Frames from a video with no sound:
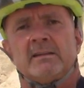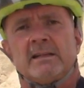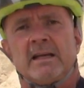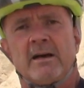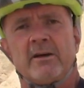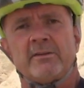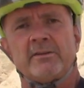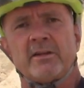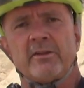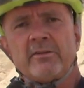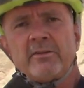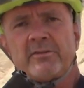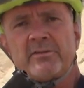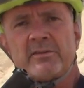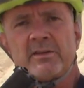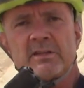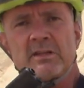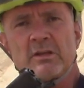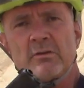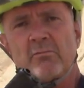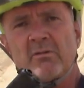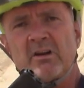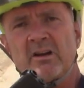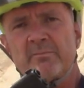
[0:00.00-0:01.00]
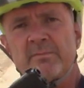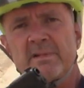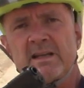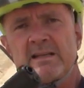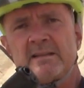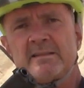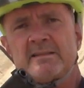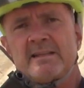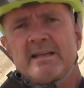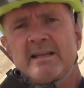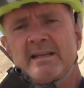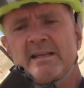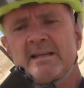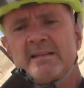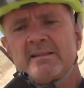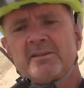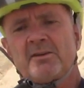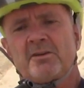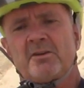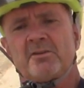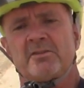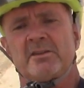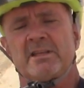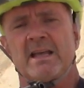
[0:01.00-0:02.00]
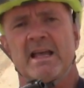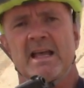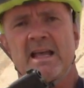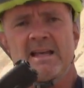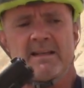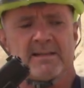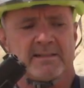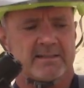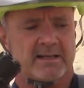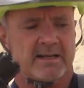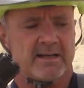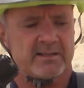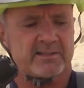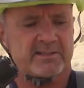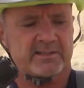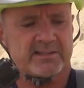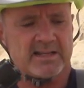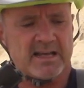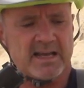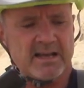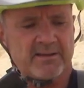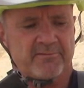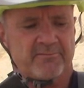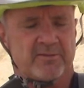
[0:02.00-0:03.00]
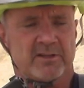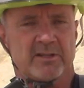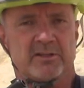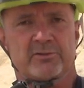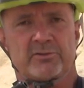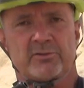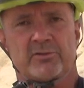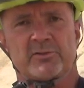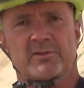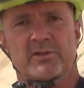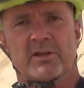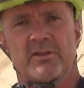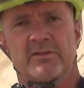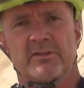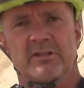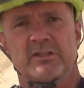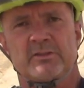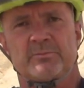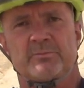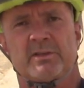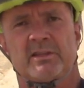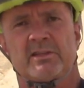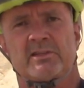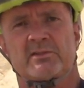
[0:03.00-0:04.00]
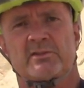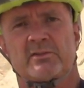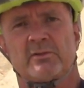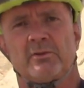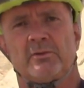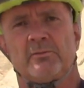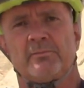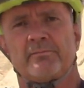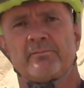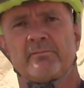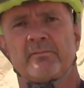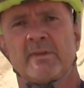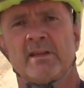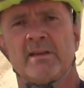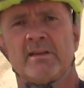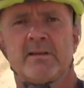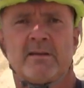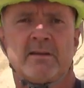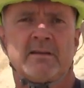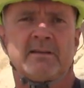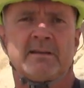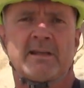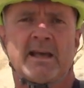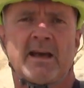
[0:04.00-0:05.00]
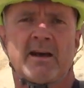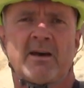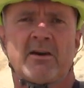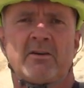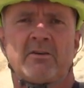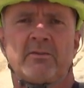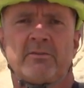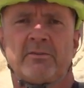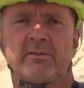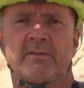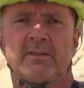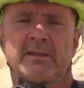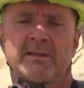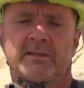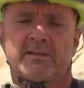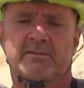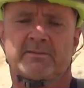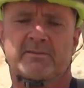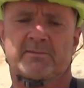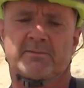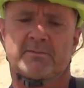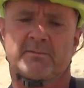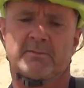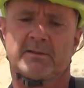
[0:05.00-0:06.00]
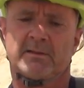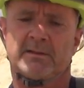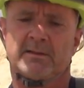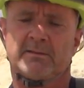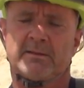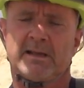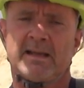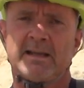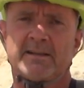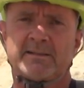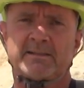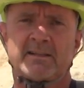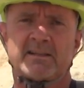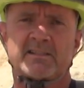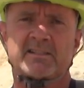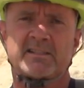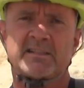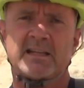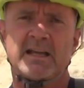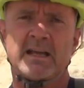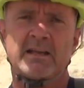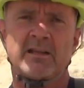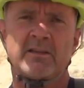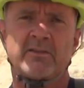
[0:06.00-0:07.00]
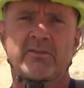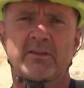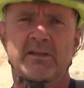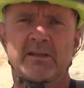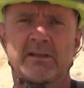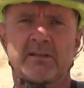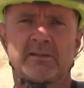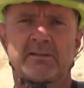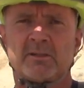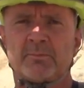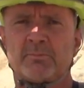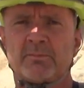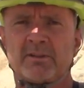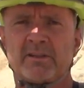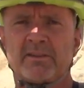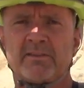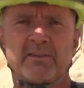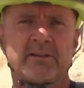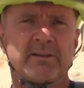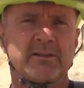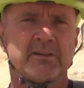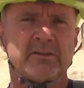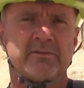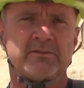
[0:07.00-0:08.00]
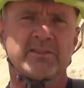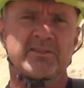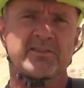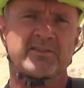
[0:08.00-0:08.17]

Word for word: Now, another thing you want to maintain are the anti-snag features on this pistol. Now, anti-snag, you think typically think of